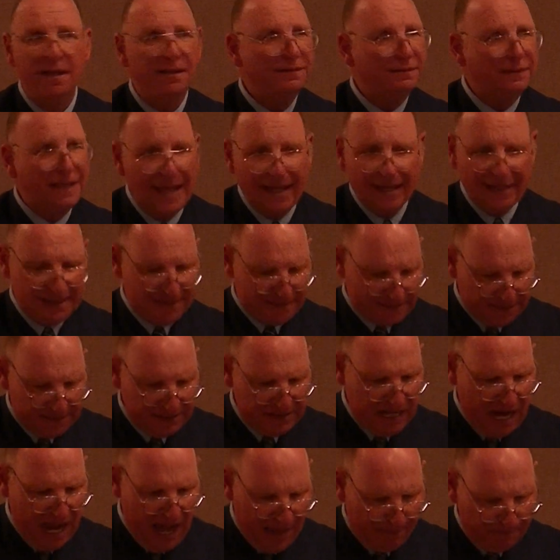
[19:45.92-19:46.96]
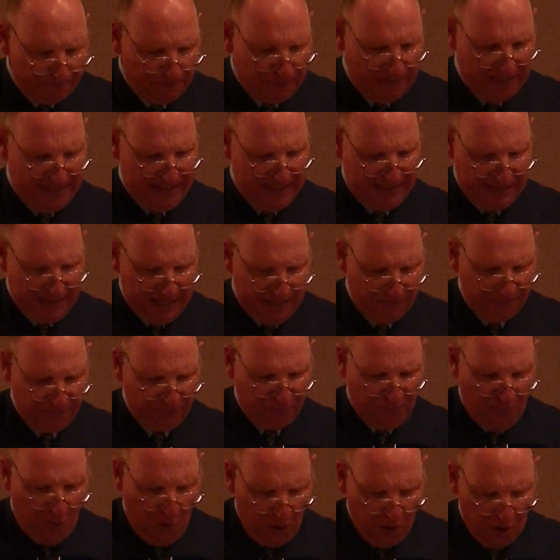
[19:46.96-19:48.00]
Let us not be
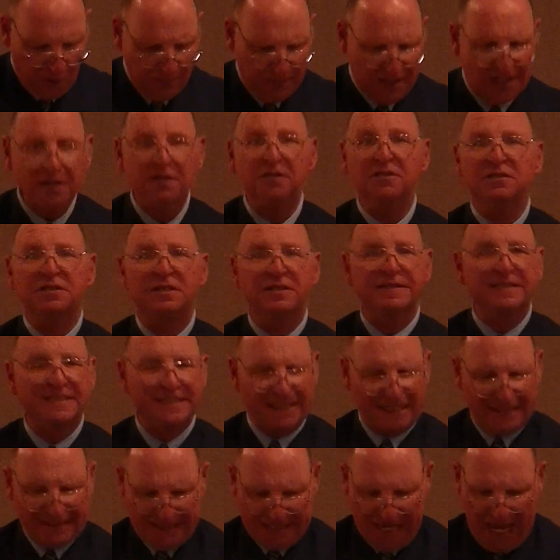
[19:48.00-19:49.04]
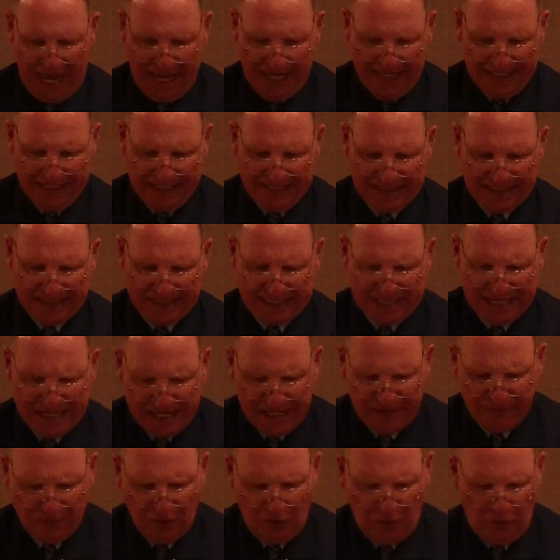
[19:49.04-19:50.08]
conformed to society's
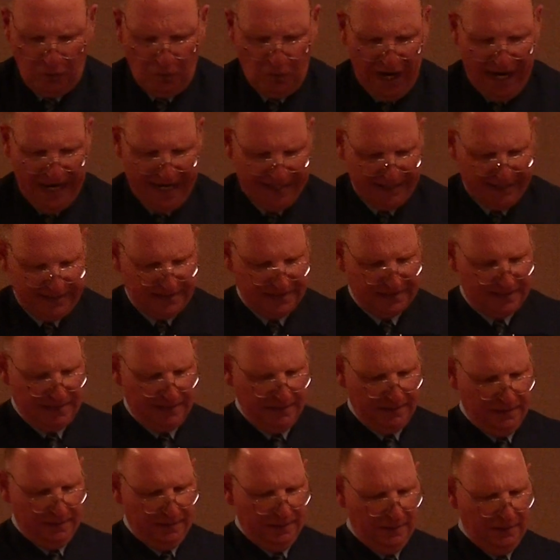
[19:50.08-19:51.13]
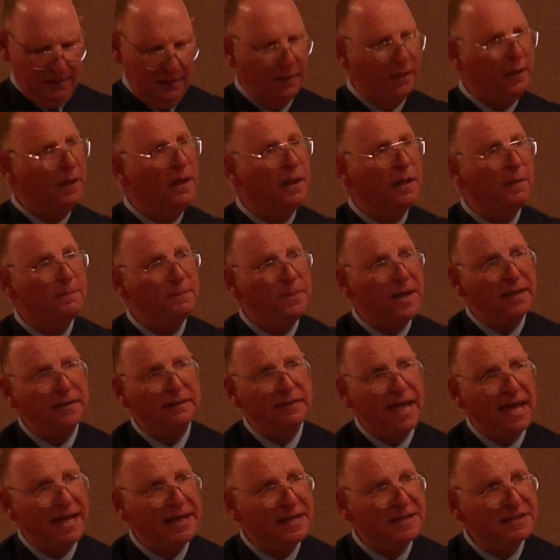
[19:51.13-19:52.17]
evil ways, but
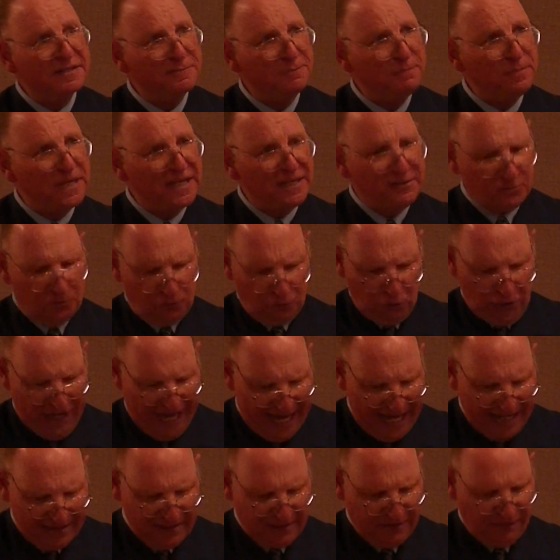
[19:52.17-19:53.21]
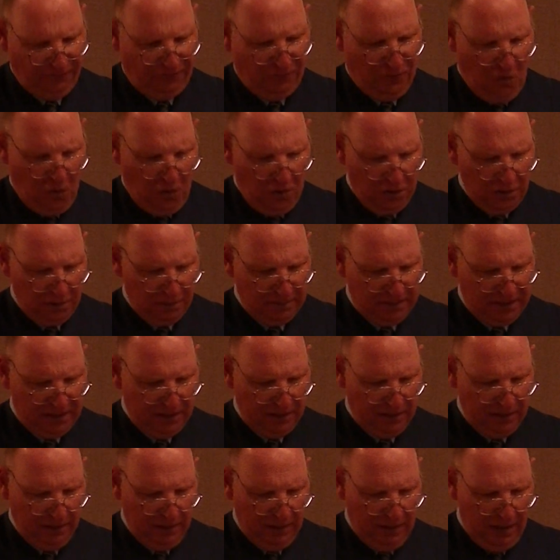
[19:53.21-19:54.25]
let us be transformed
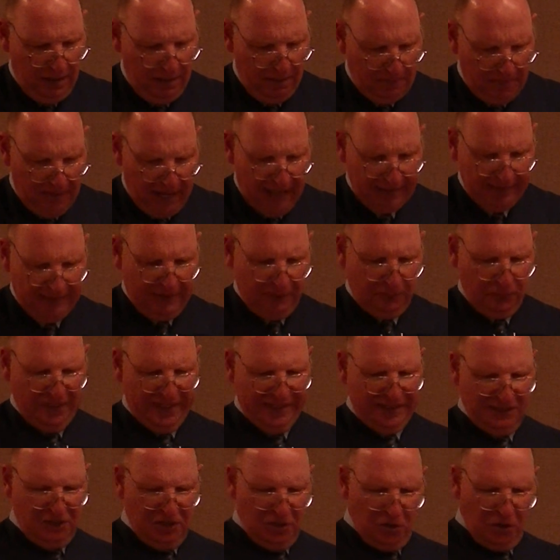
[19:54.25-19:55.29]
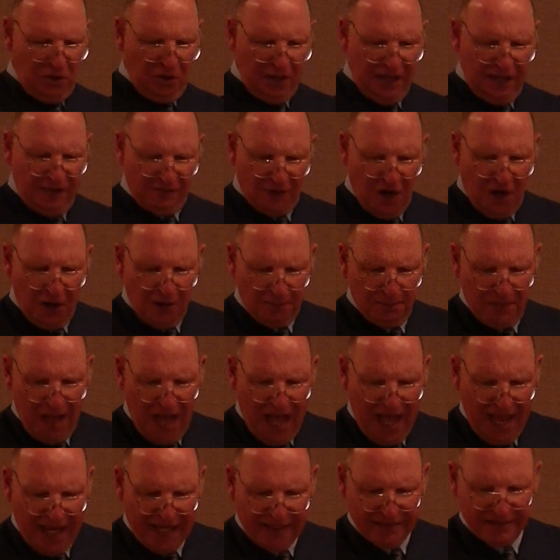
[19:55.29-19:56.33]
by the renewal of our
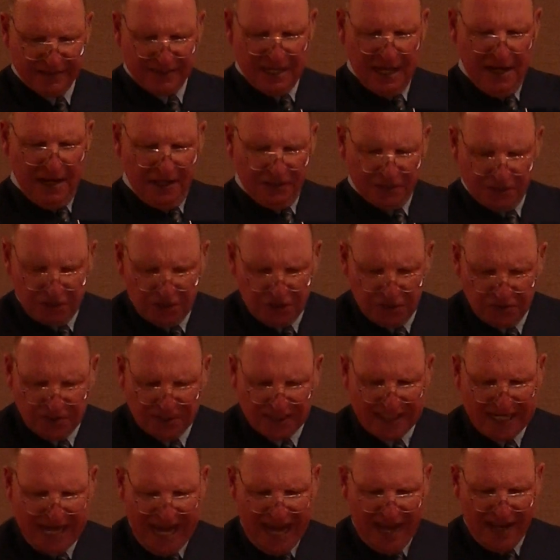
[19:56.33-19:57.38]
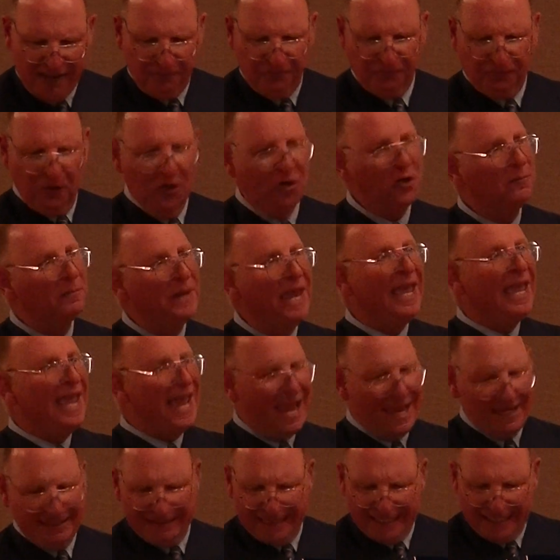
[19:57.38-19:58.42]
minds to stand firm
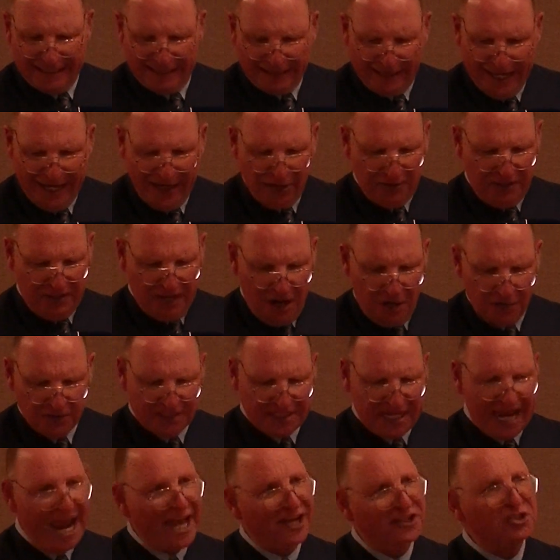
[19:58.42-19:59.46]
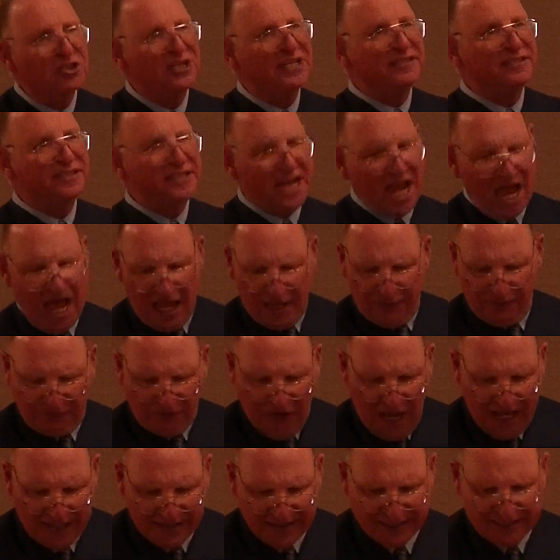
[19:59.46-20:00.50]
and declare those actions God
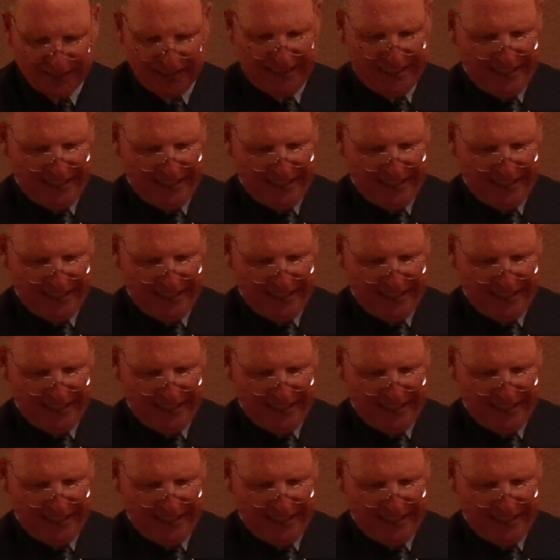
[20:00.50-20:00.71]
finds